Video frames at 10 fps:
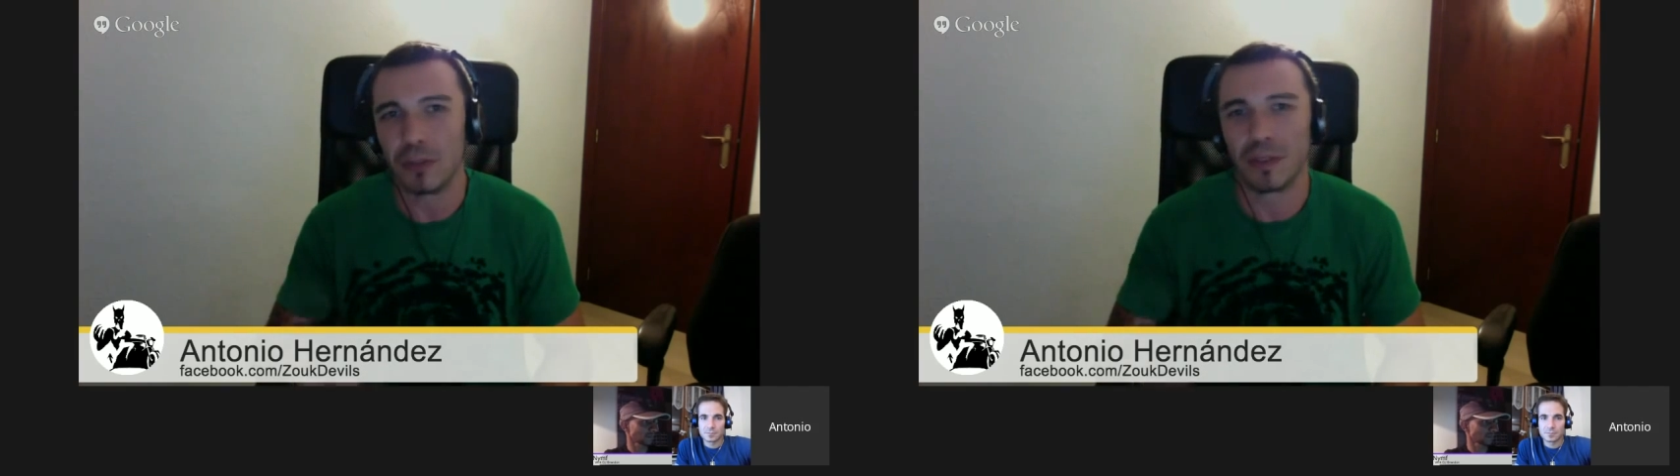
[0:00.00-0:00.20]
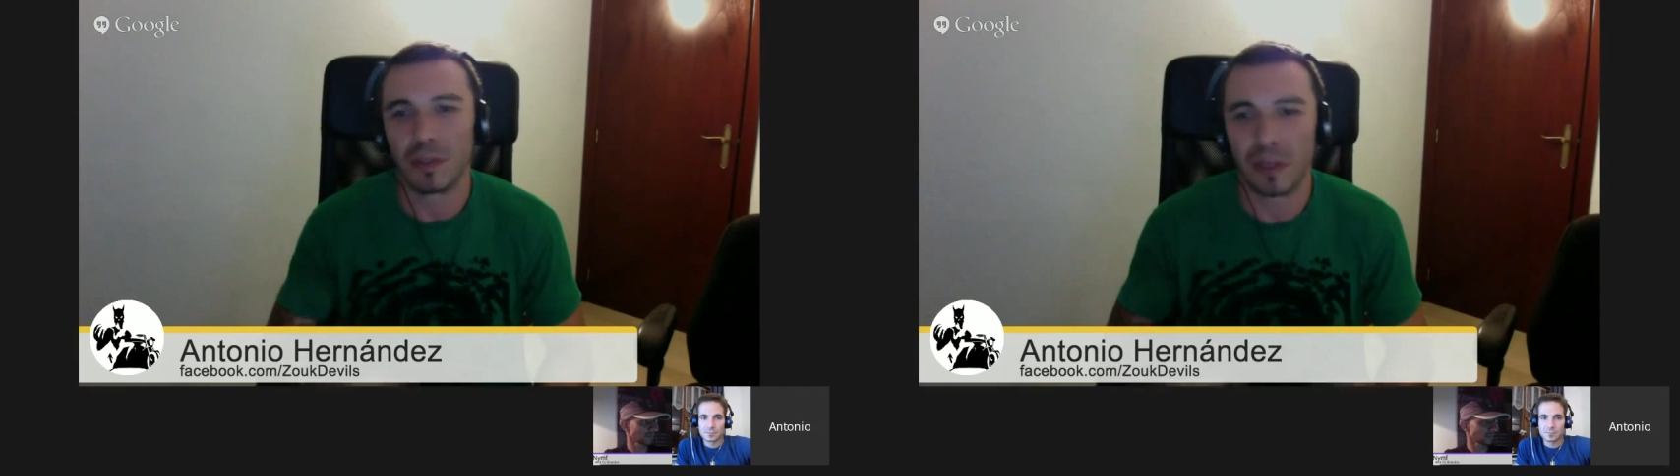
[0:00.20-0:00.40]

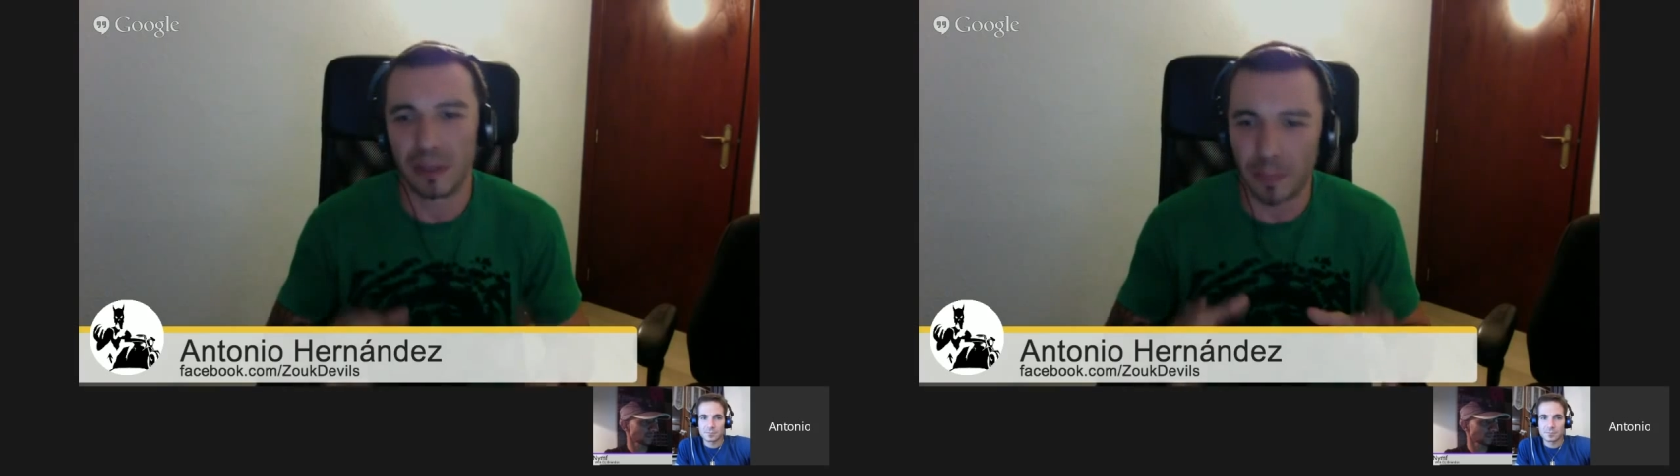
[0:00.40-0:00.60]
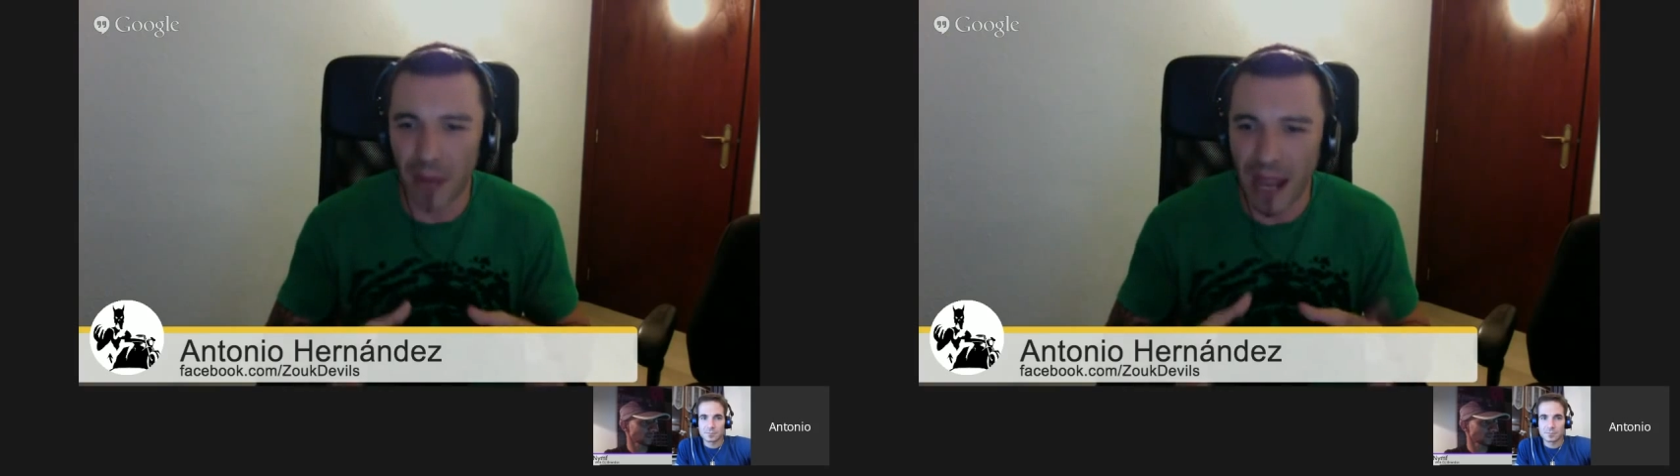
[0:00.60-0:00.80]
the
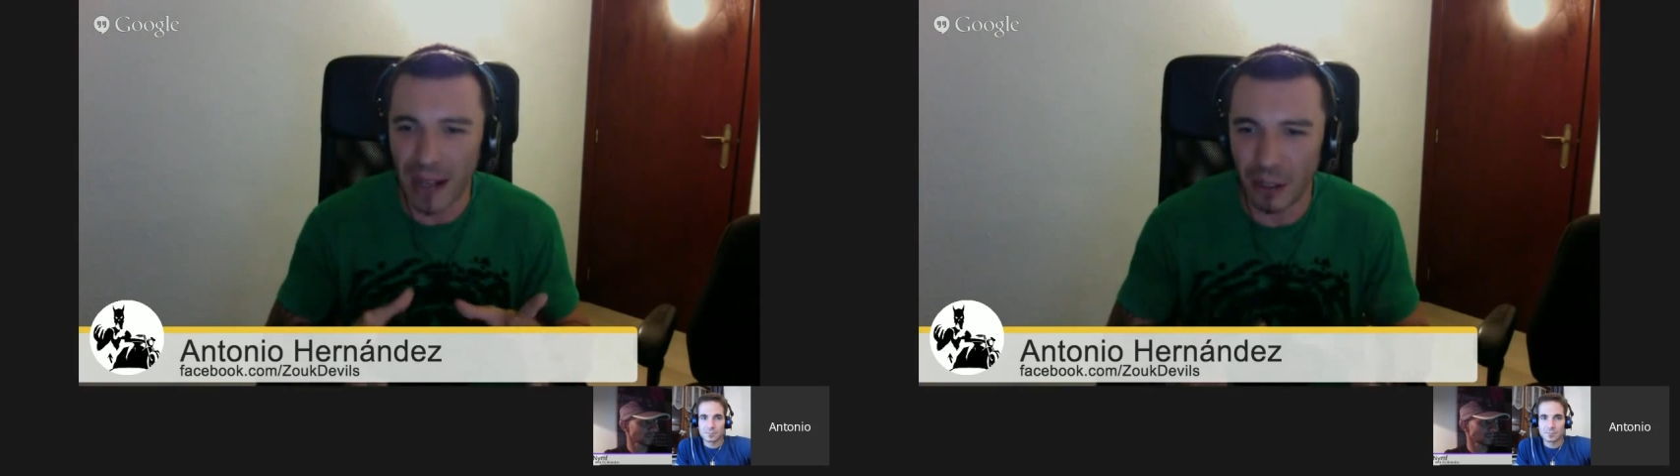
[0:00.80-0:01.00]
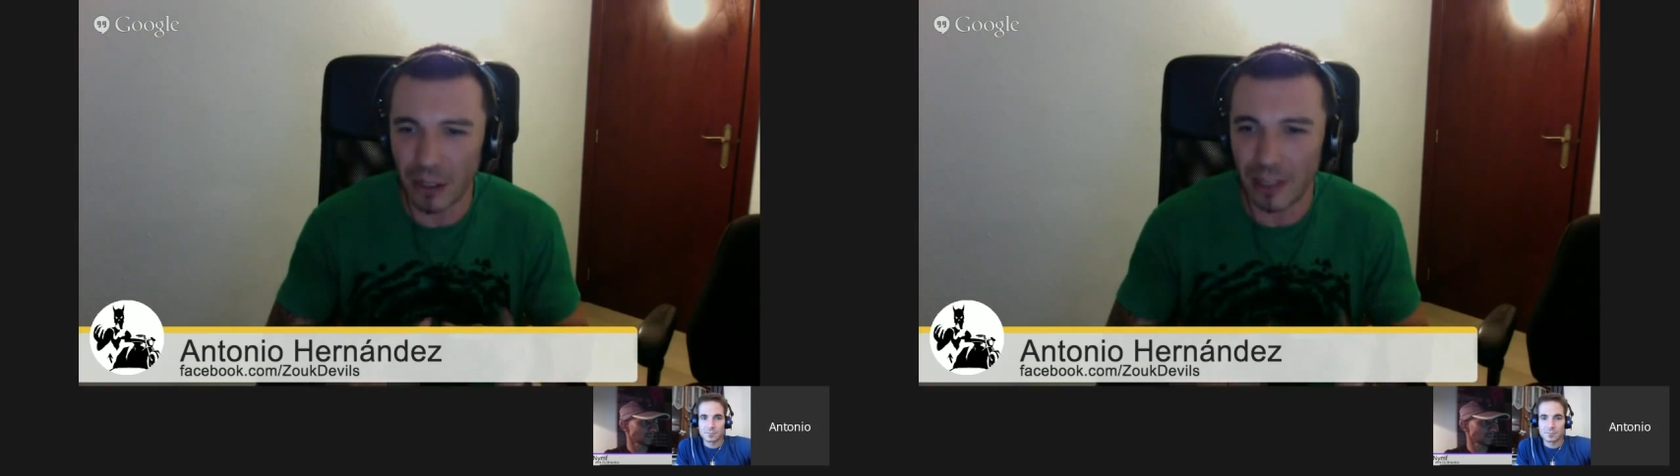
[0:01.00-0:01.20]
Prague
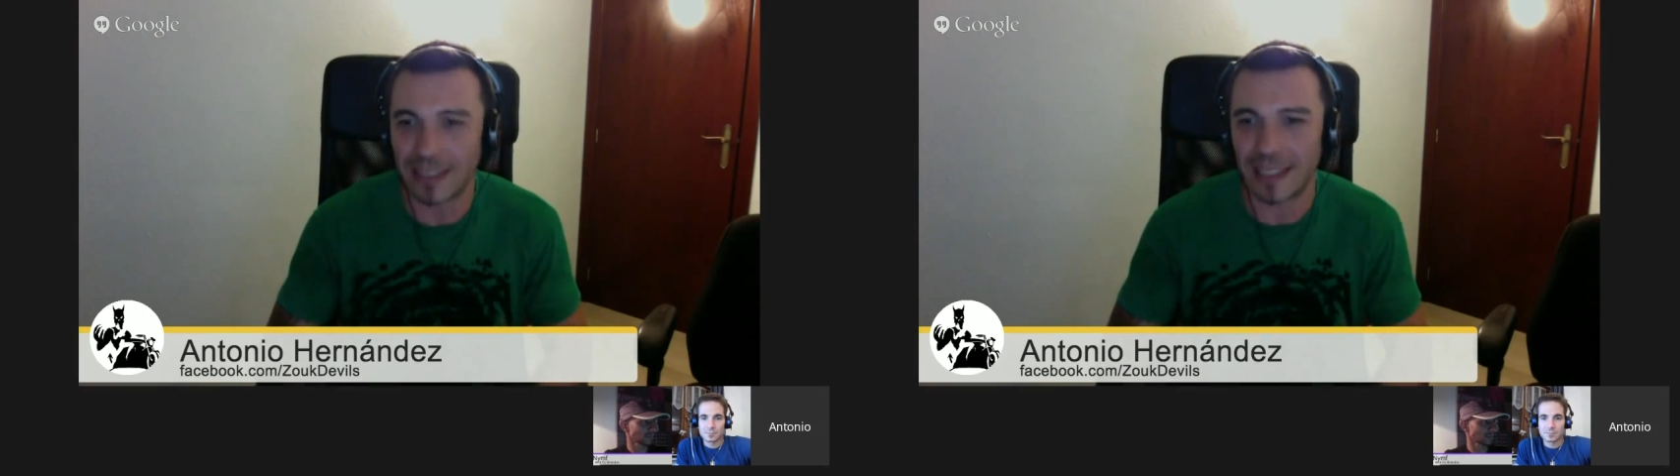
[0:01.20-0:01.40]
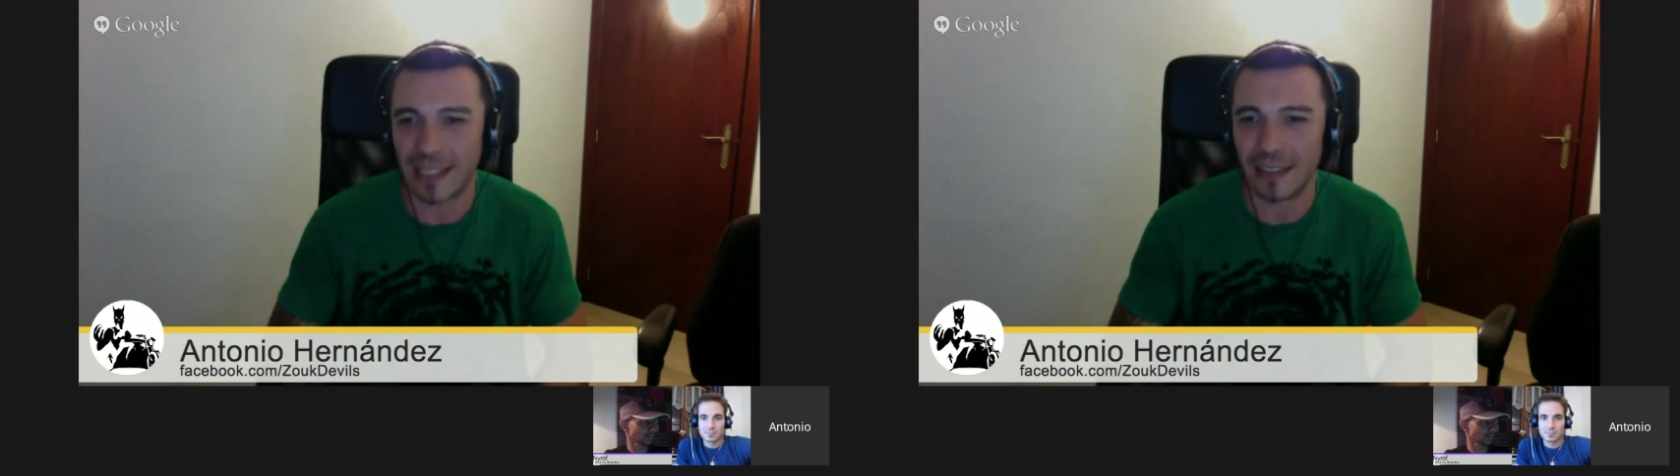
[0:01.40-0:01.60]
local
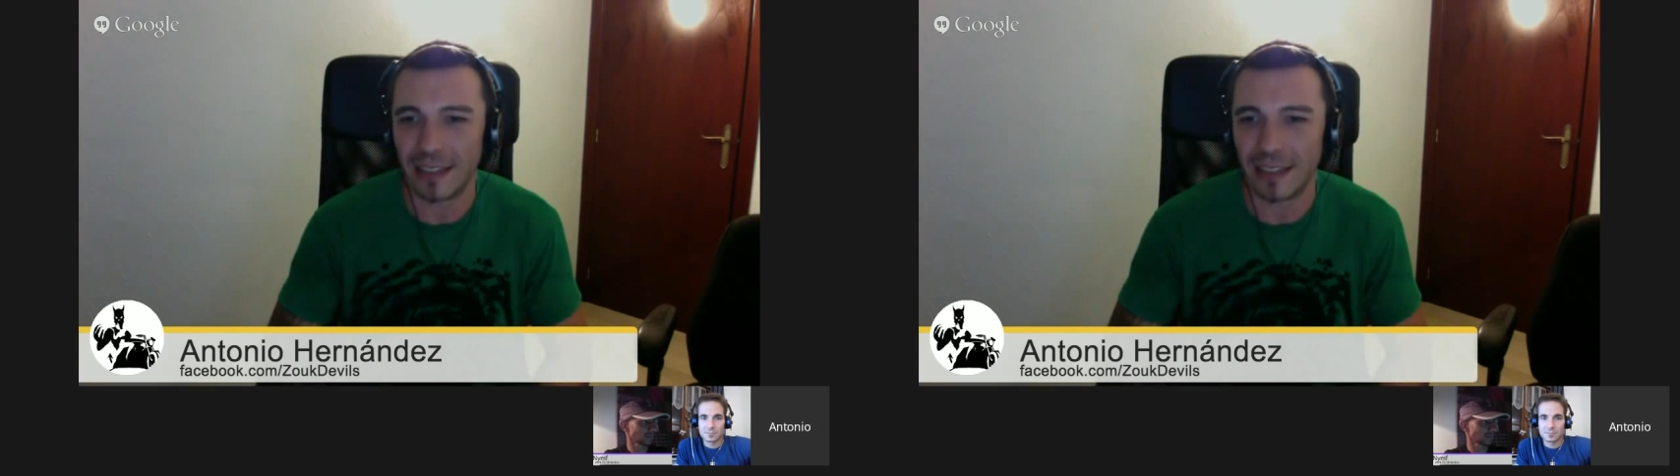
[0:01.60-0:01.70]
scene,